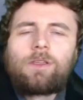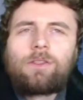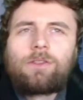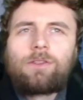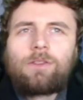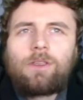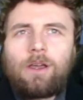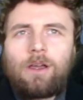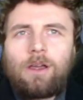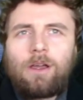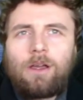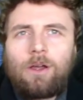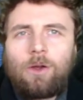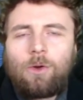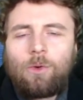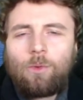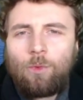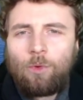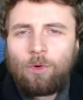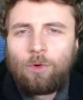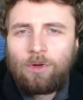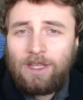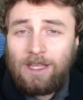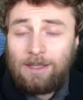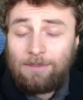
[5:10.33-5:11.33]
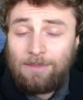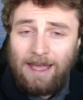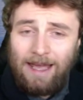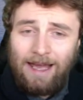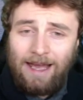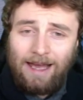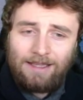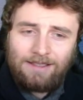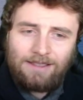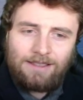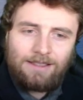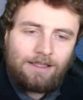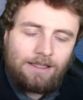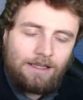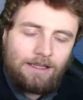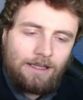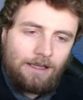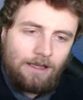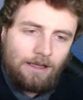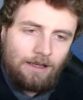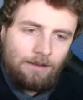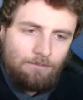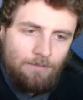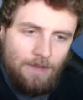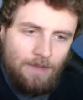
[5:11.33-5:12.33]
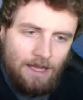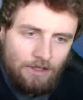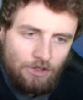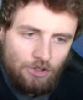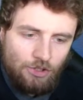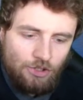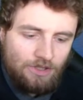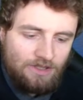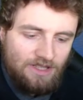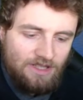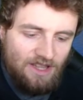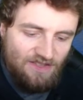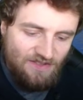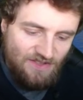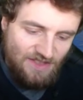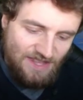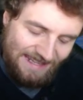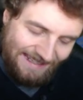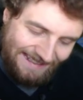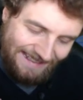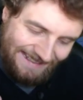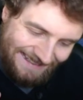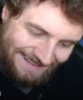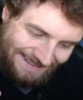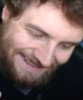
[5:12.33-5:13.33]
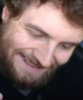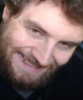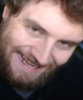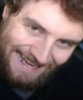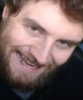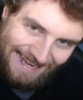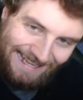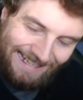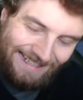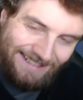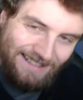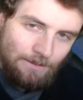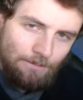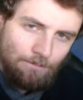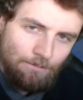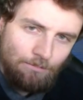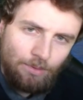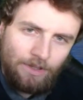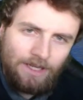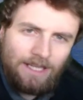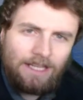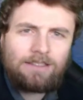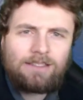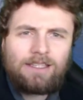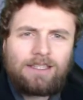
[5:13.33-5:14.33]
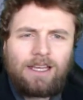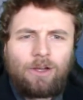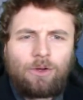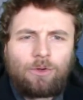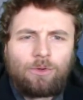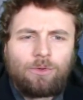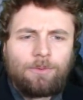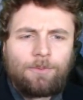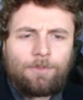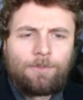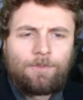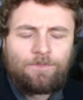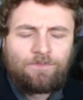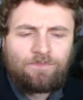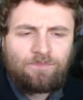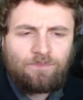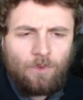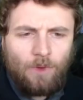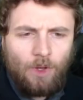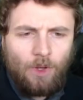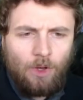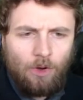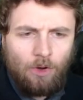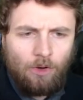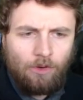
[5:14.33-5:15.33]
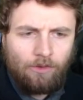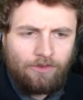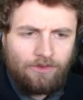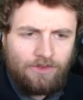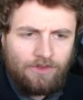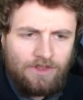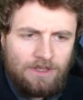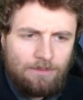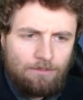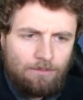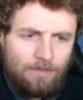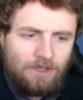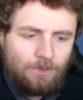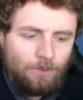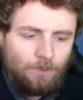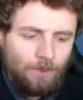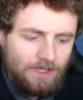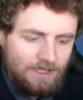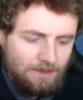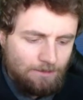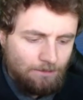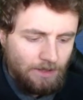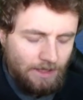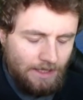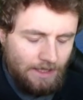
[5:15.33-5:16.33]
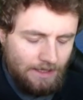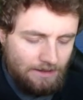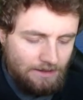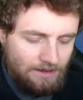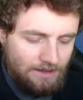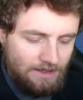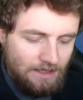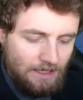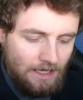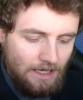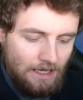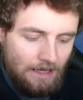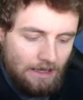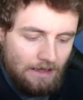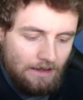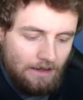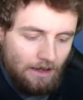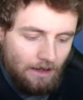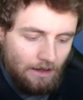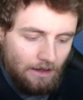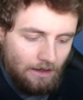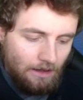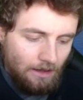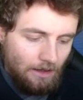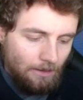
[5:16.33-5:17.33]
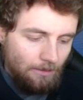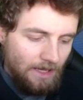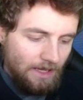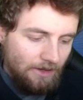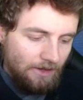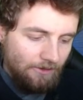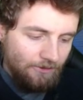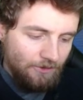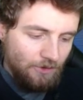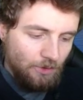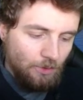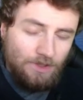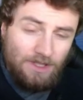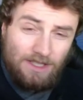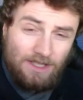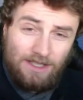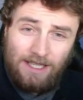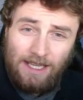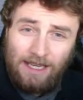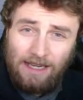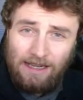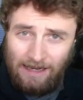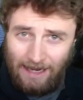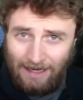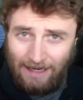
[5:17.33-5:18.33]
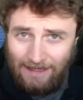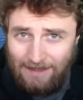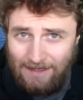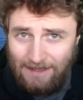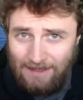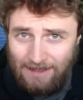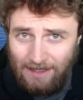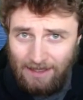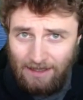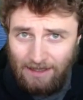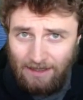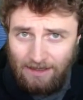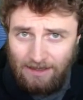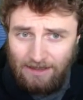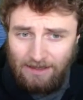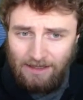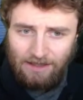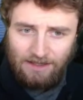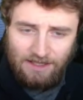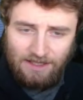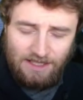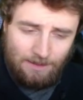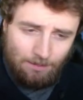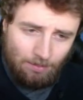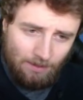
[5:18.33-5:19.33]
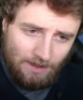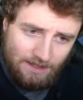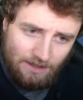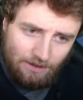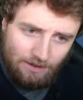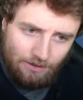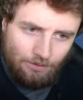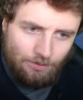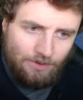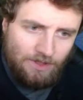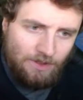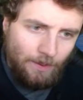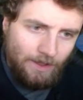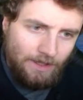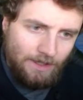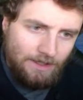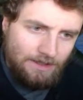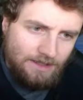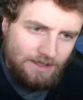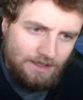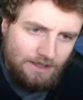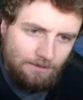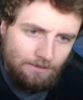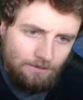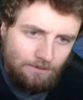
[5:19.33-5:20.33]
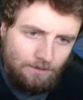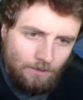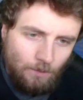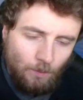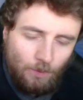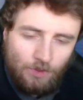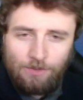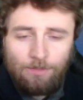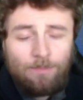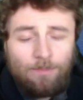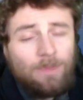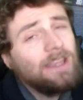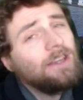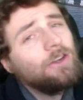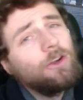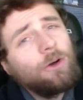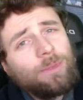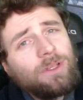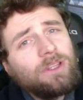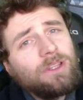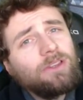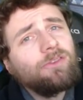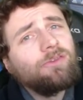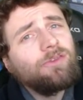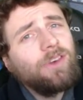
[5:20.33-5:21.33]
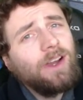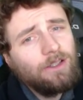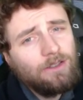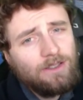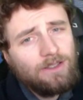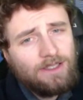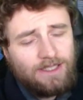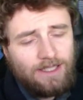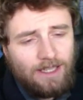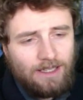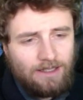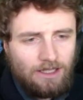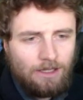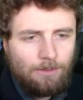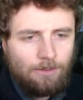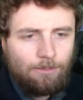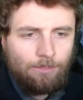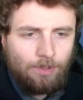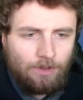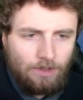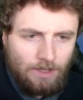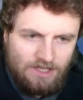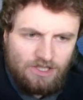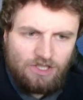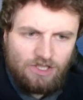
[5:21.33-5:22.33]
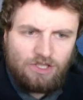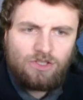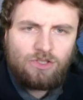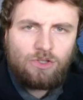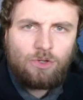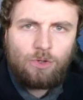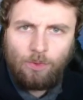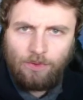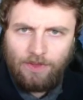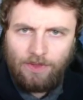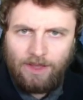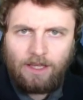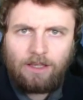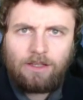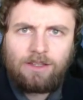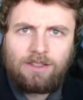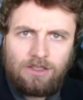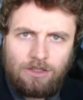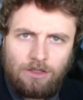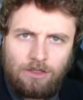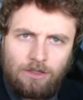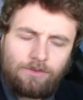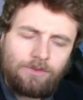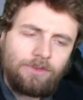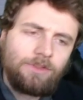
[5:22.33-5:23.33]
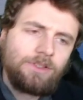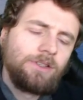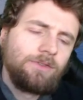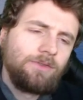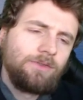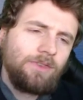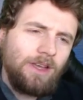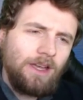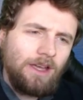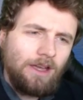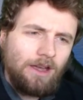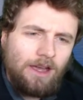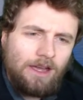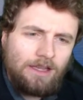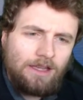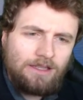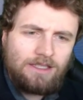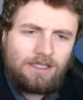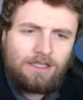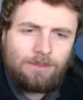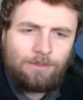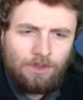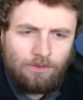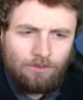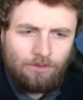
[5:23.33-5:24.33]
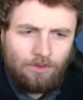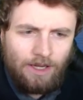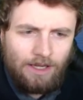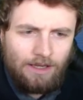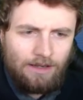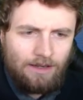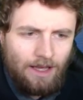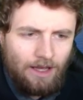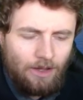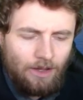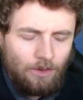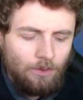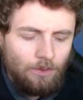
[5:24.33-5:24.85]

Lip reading: Wargaming hasn't mentioned the exact breakdown of the Midway's planes, if you were to take 96 and split it 3 ways, which may not be the final setup, but let's just go with that conservative estimate right now,